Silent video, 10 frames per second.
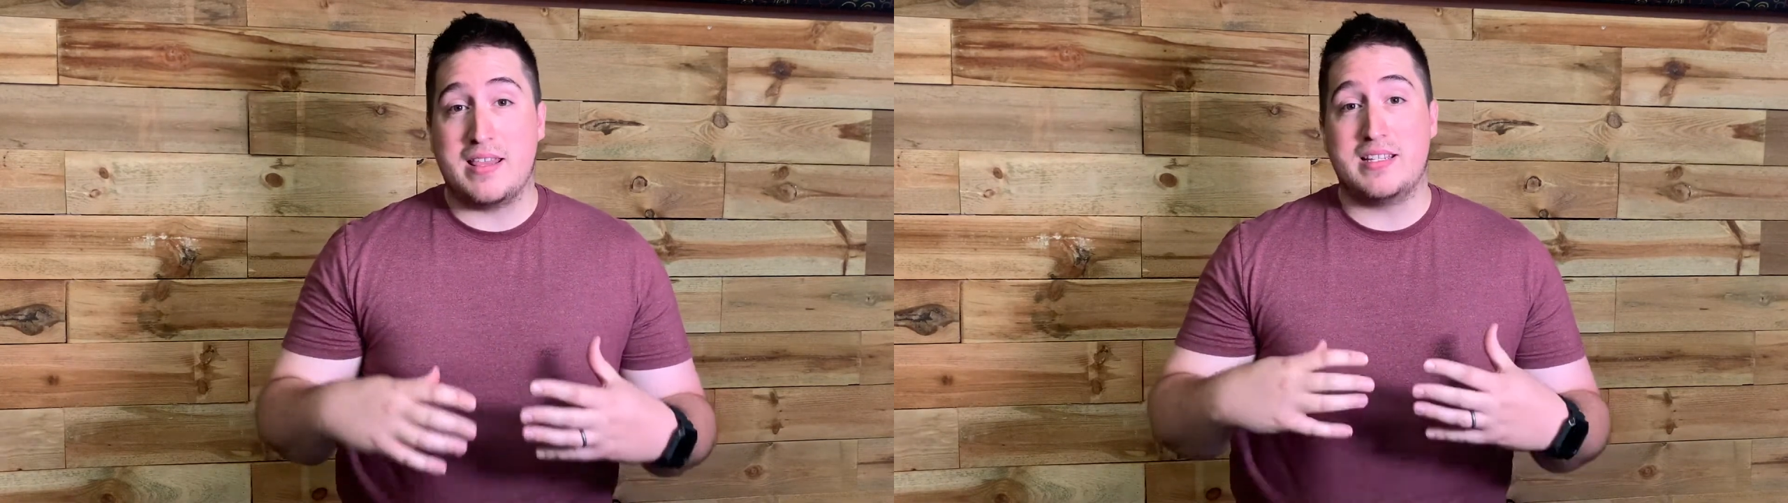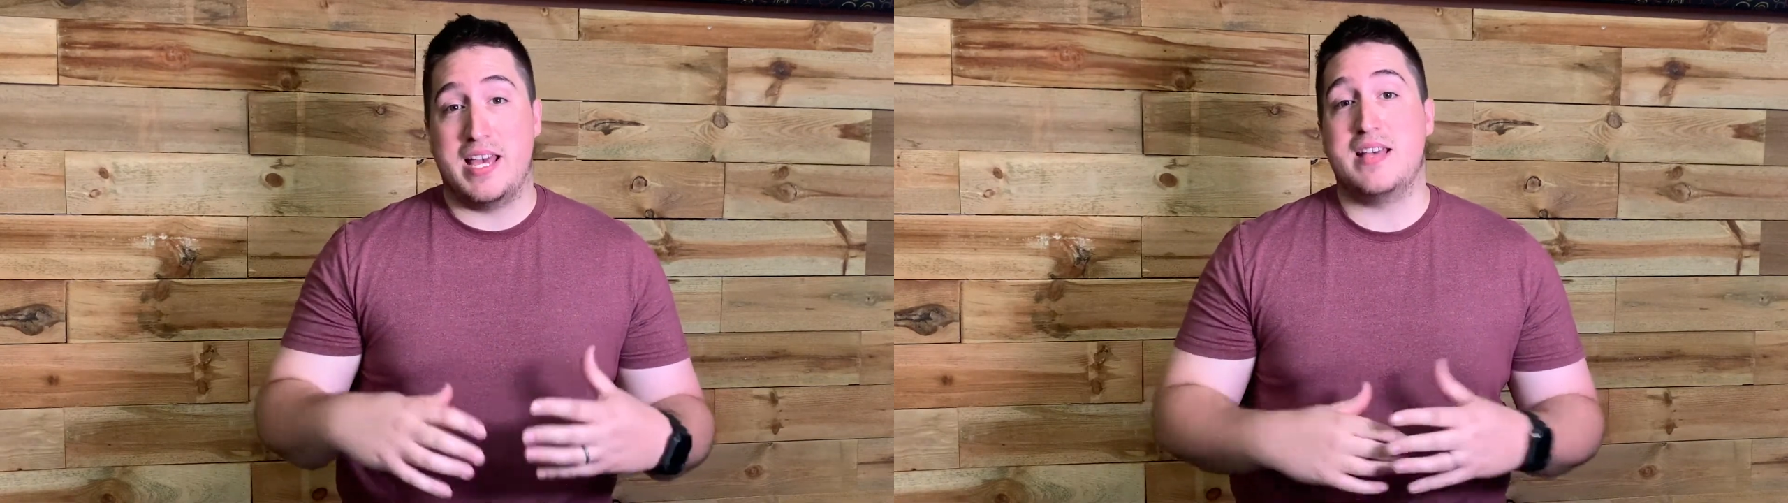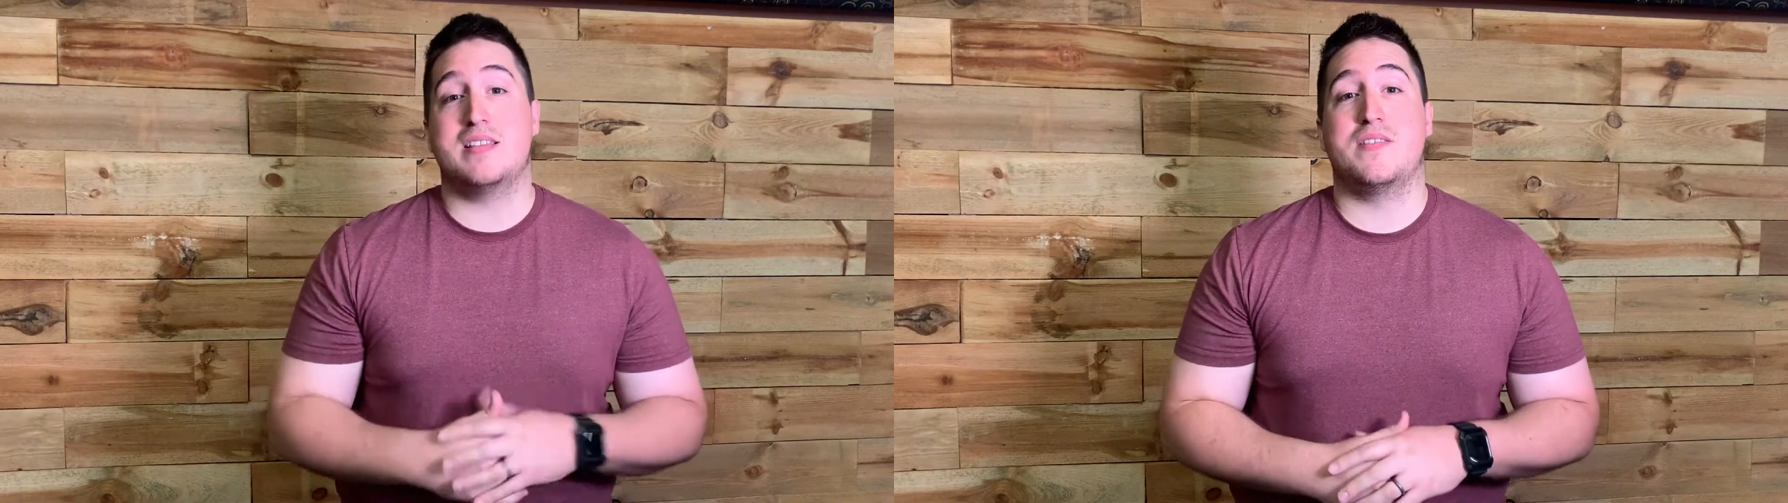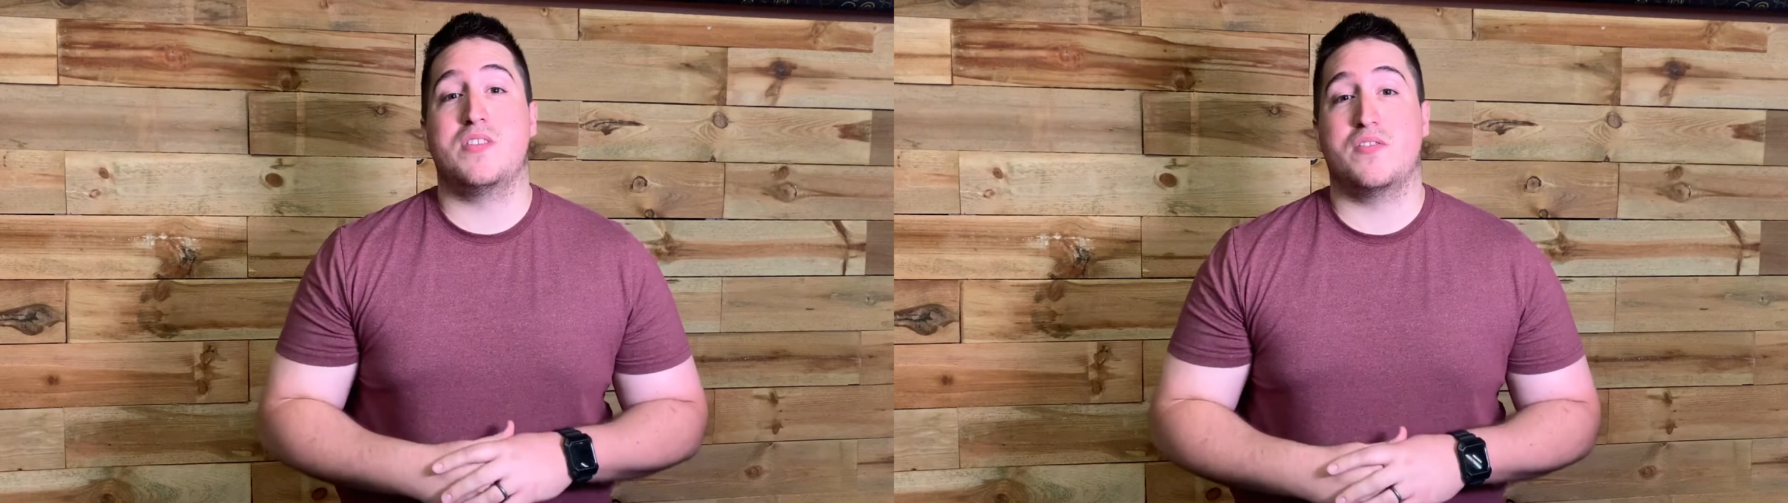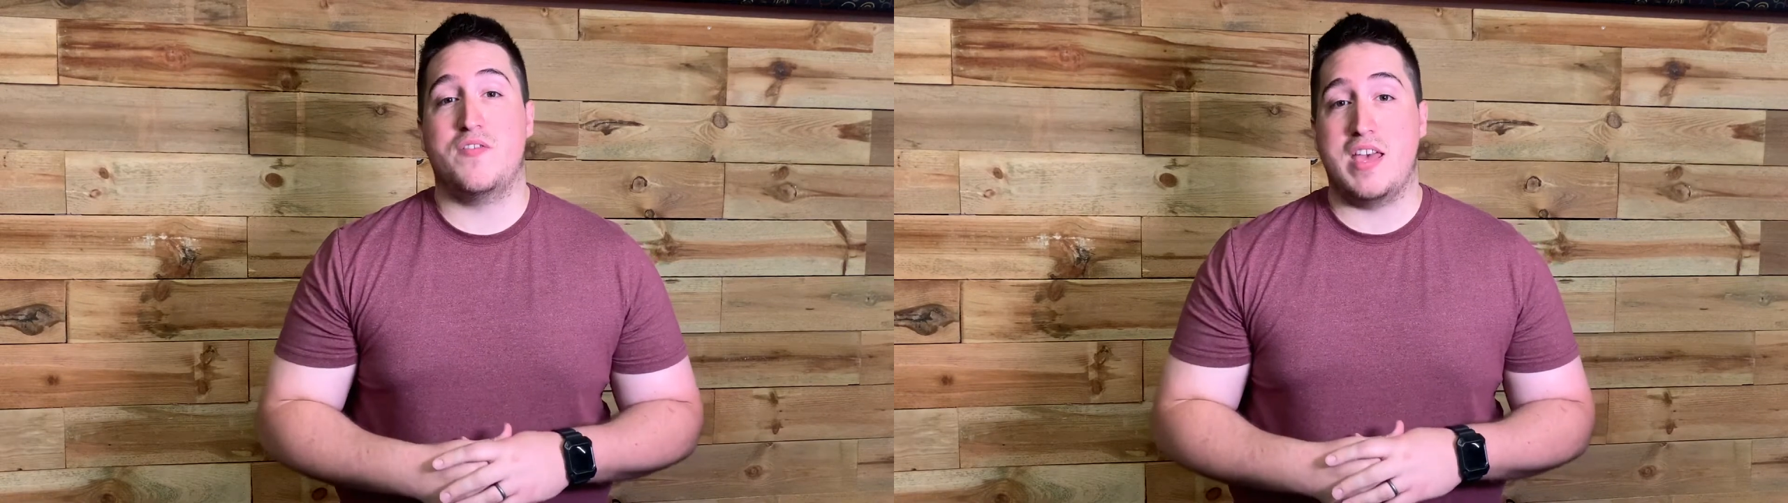the test of
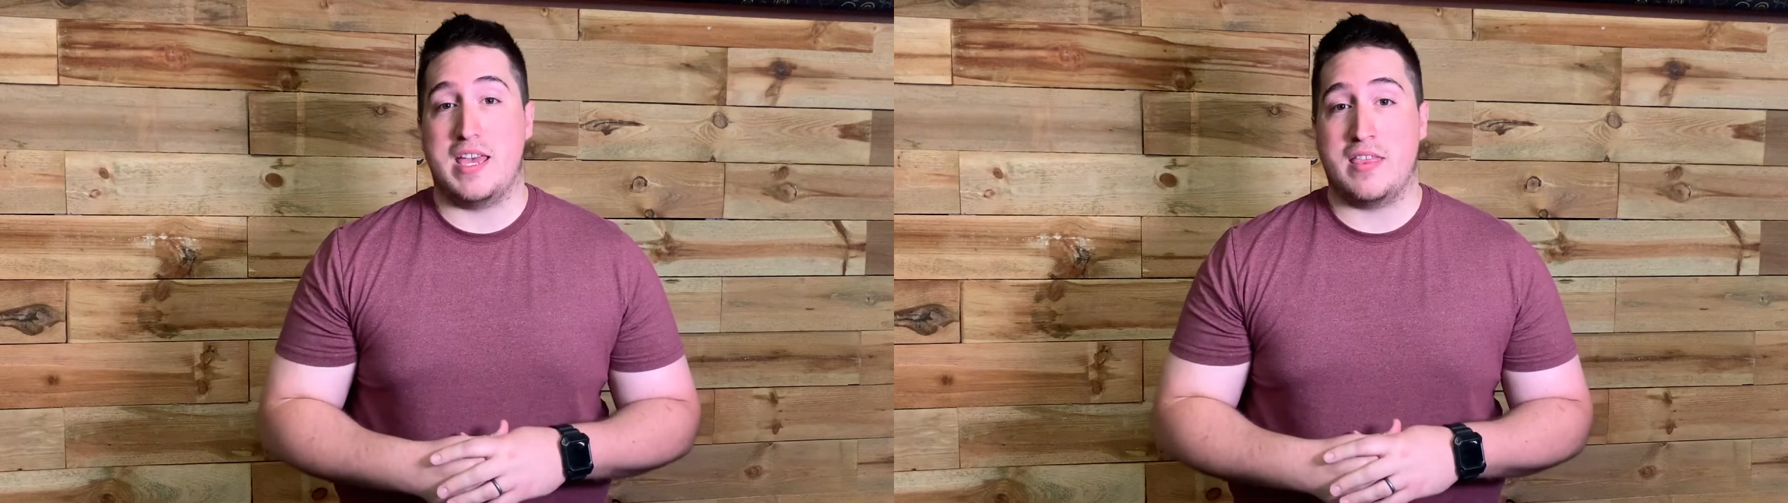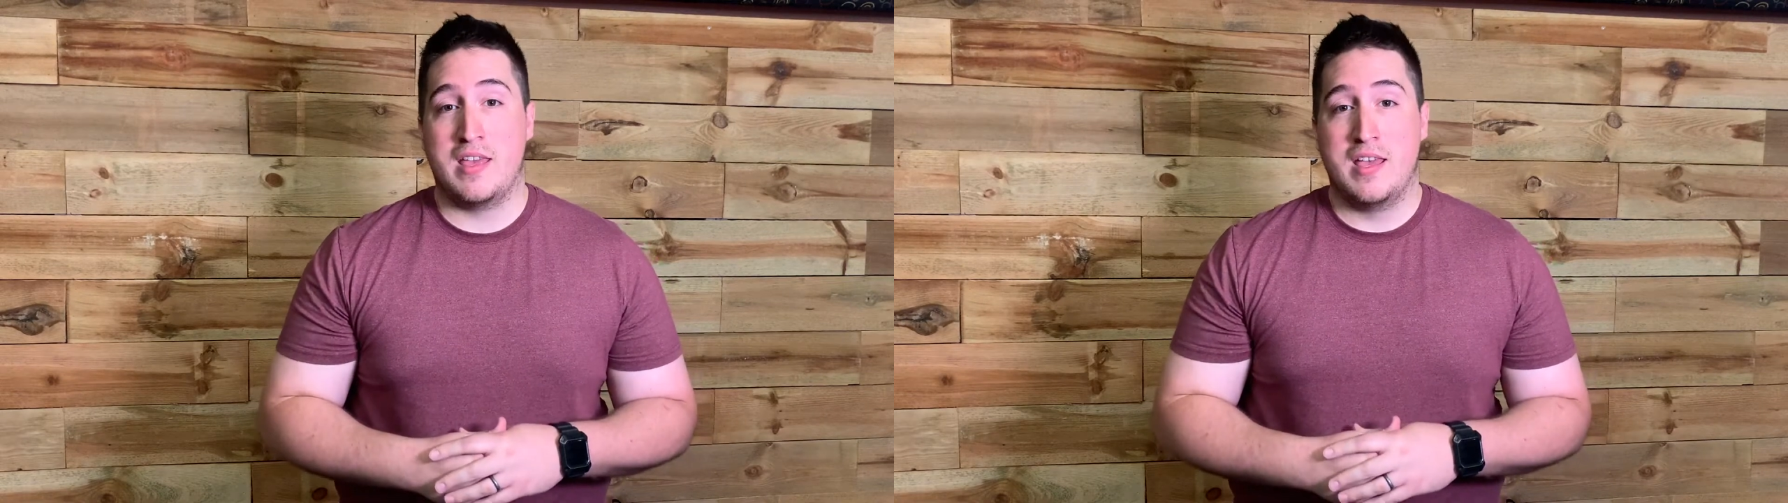their faith.